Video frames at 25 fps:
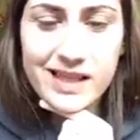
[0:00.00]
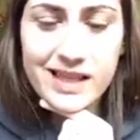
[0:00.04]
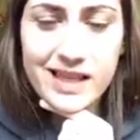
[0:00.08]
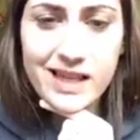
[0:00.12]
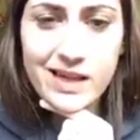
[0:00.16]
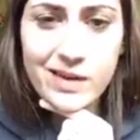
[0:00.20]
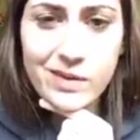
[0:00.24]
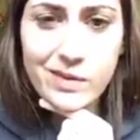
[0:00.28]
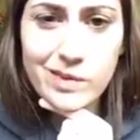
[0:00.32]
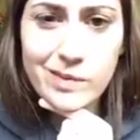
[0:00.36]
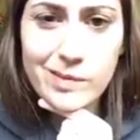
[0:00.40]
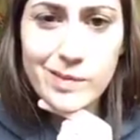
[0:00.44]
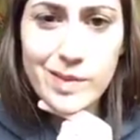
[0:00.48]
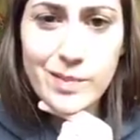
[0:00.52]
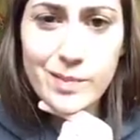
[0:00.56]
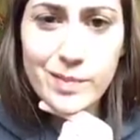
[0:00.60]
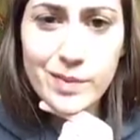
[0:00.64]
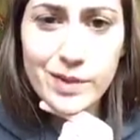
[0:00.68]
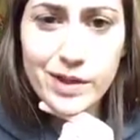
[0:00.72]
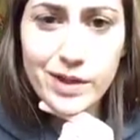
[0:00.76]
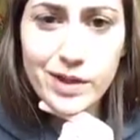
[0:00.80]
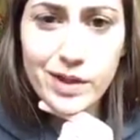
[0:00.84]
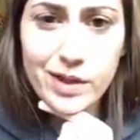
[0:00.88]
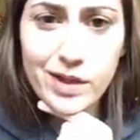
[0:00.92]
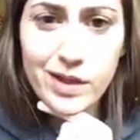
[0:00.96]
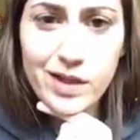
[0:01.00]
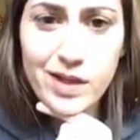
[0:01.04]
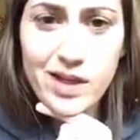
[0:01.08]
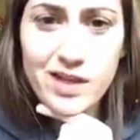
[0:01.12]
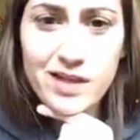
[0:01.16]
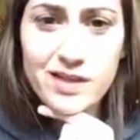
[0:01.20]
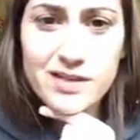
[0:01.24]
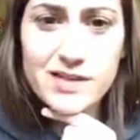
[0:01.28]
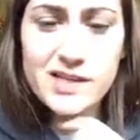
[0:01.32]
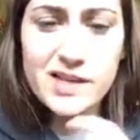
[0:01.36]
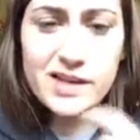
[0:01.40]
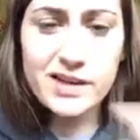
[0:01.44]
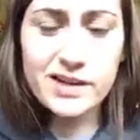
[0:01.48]
I can't remember.
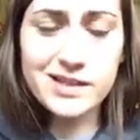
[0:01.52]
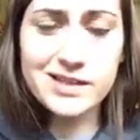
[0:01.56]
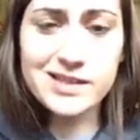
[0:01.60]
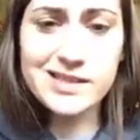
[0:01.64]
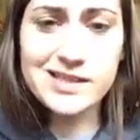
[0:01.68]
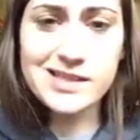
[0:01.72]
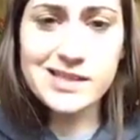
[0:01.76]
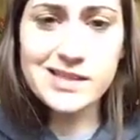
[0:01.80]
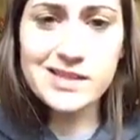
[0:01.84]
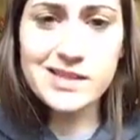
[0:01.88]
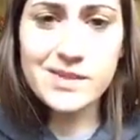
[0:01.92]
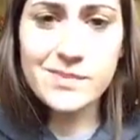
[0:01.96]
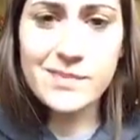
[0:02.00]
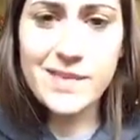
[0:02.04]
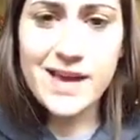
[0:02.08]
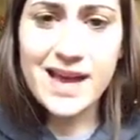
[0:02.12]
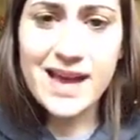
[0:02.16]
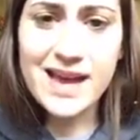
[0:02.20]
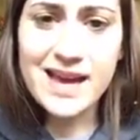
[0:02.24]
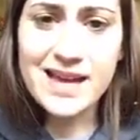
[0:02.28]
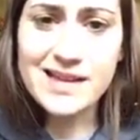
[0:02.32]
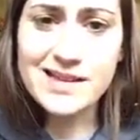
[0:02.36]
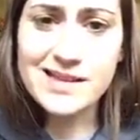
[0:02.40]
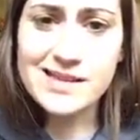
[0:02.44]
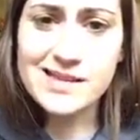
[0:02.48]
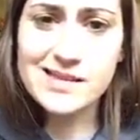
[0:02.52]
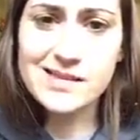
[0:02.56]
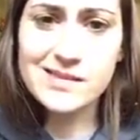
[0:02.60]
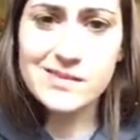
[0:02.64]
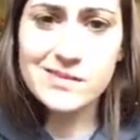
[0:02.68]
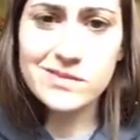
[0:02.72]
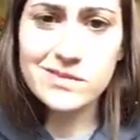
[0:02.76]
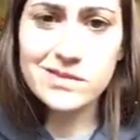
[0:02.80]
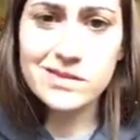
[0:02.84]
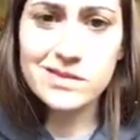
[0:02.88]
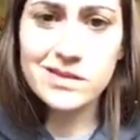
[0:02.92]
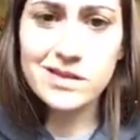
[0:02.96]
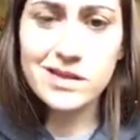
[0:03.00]
Because our system
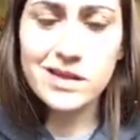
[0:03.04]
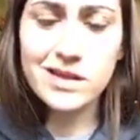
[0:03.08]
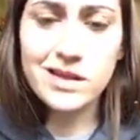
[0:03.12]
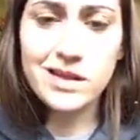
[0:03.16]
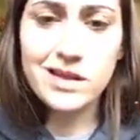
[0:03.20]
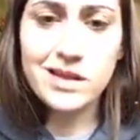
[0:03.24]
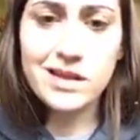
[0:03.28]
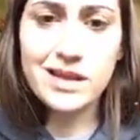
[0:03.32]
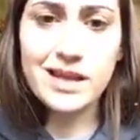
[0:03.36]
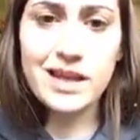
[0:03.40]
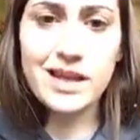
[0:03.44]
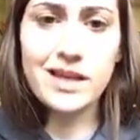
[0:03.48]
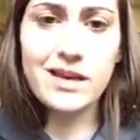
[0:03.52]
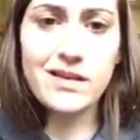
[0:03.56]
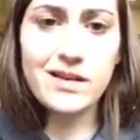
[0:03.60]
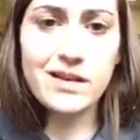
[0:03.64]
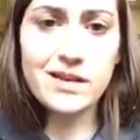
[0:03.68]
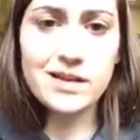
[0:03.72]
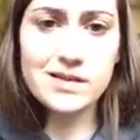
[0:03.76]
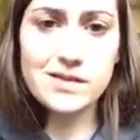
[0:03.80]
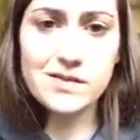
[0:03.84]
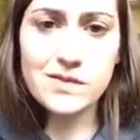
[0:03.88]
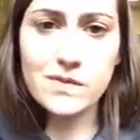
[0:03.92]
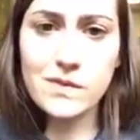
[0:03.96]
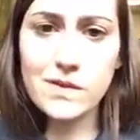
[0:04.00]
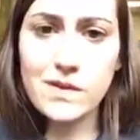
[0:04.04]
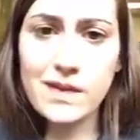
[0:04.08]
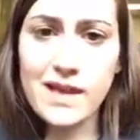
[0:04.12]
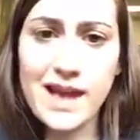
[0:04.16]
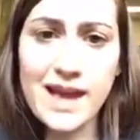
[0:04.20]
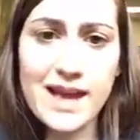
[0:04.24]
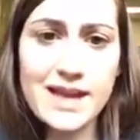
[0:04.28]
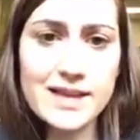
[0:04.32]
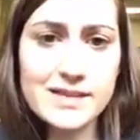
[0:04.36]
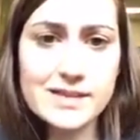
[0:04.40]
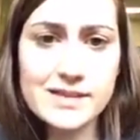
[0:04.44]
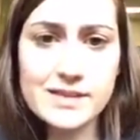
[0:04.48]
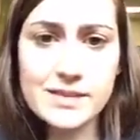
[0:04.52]
has, like our school
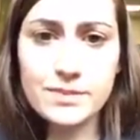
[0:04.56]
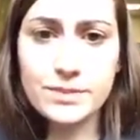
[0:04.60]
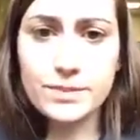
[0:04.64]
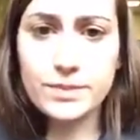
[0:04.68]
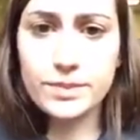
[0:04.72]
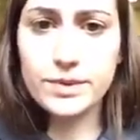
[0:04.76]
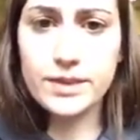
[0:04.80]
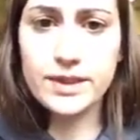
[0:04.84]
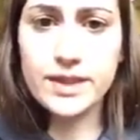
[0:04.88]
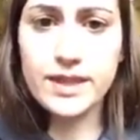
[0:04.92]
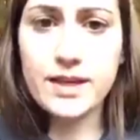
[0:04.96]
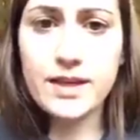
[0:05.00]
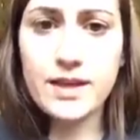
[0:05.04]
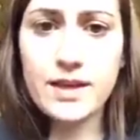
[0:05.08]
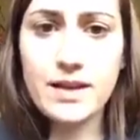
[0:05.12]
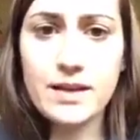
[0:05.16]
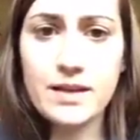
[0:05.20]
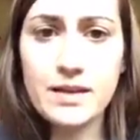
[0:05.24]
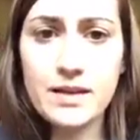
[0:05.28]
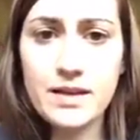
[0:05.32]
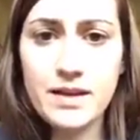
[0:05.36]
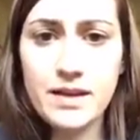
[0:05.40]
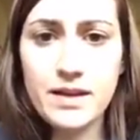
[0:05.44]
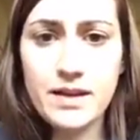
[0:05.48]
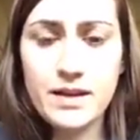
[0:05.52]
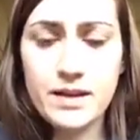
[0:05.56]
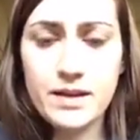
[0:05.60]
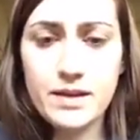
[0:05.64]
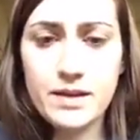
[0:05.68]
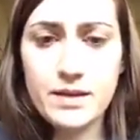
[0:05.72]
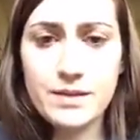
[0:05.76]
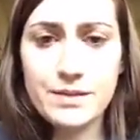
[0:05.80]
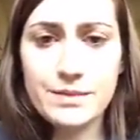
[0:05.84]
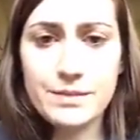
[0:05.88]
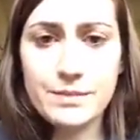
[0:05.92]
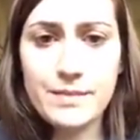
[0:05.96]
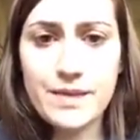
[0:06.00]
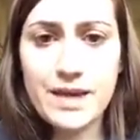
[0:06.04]
has a
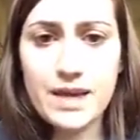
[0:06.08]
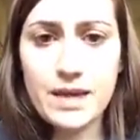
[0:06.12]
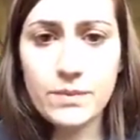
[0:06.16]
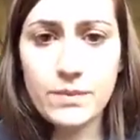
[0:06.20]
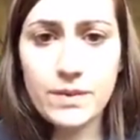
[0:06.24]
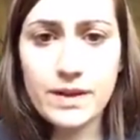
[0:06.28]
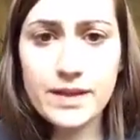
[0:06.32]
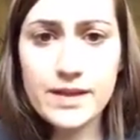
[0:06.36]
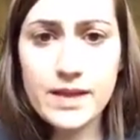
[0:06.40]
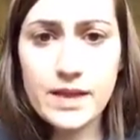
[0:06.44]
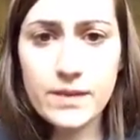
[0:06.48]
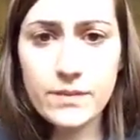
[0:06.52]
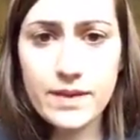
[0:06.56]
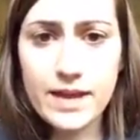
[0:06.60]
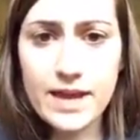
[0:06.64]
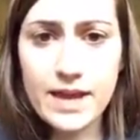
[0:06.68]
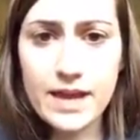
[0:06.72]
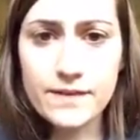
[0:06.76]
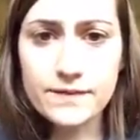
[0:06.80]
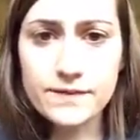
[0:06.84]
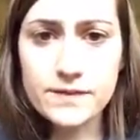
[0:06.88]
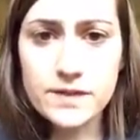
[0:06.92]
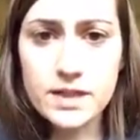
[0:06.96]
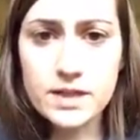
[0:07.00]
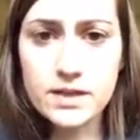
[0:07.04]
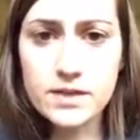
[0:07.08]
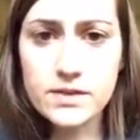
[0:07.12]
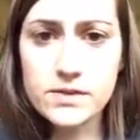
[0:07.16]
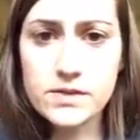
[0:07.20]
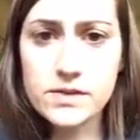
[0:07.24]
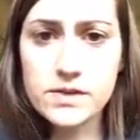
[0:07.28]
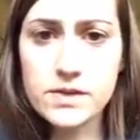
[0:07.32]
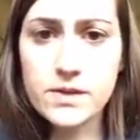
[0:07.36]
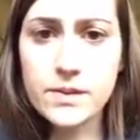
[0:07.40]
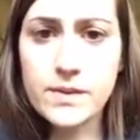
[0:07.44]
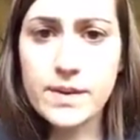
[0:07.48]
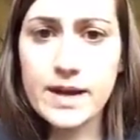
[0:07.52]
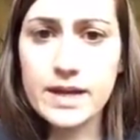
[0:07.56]
pre-made one that we have to
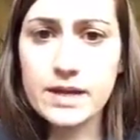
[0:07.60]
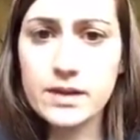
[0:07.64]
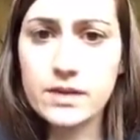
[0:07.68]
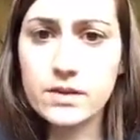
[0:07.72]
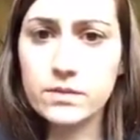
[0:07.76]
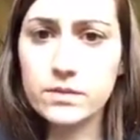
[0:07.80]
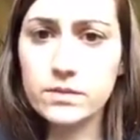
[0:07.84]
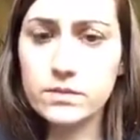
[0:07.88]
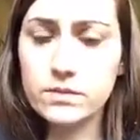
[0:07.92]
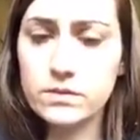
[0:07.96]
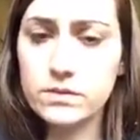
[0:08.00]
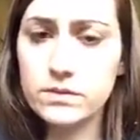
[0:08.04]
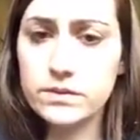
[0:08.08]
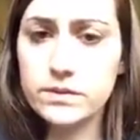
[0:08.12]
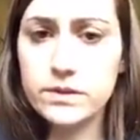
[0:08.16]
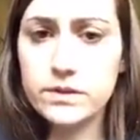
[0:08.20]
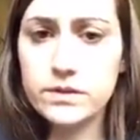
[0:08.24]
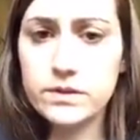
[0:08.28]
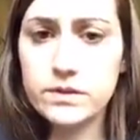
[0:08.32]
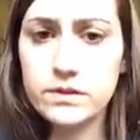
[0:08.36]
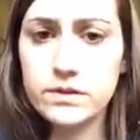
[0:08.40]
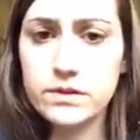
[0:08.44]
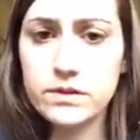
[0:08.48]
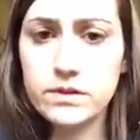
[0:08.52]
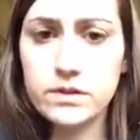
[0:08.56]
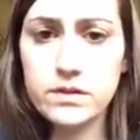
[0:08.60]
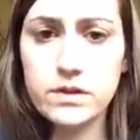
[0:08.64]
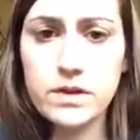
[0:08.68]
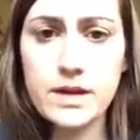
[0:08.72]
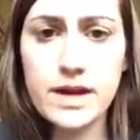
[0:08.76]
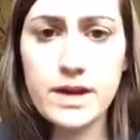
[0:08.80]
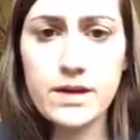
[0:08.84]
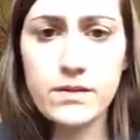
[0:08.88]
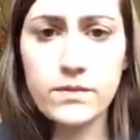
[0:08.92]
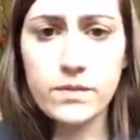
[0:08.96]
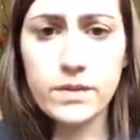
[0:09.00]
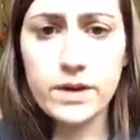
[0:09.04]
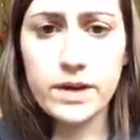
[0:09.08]
use, so I don't
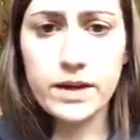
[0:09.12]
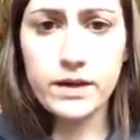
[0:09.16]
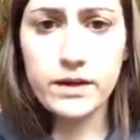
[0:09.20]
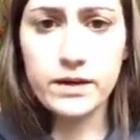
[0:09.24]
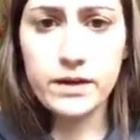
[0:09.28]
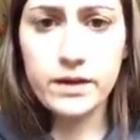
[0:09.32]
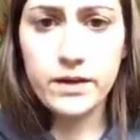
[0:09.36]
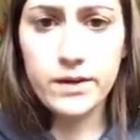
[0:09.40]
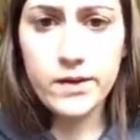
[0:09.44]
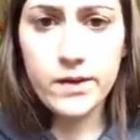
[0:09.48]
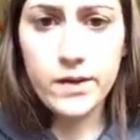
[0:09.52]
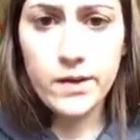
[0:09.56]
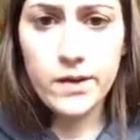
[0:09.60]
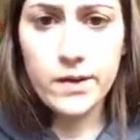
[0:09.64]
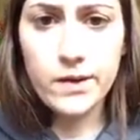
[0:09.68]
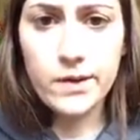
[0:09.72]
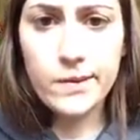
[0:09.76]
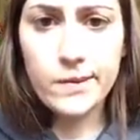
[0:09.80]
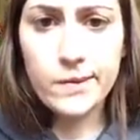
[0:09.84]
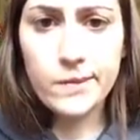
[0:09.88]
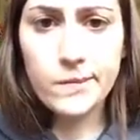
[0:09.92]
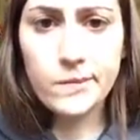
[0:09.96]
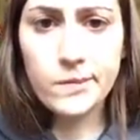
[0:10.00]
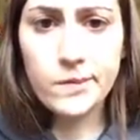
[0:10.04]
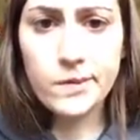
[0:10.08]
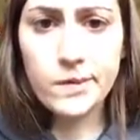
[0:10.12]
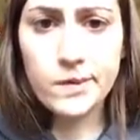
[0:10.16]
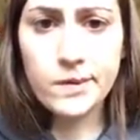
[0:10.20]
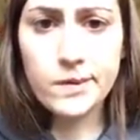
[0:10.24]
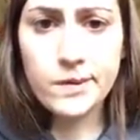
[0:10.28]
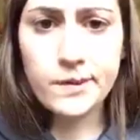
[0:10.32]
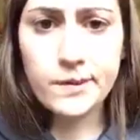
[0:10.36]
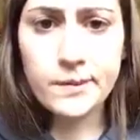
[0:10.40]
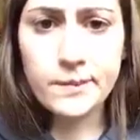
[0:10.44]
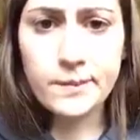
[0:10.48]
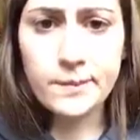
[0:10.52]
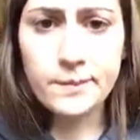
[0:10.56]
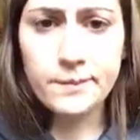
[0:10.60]
have one.
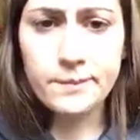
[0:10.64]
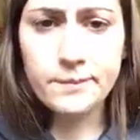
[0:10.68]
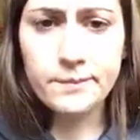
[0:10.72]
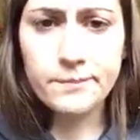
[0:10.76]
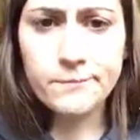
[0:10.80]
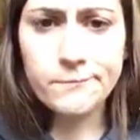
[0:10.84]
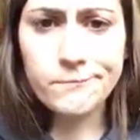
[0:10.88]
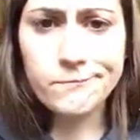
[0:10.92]
I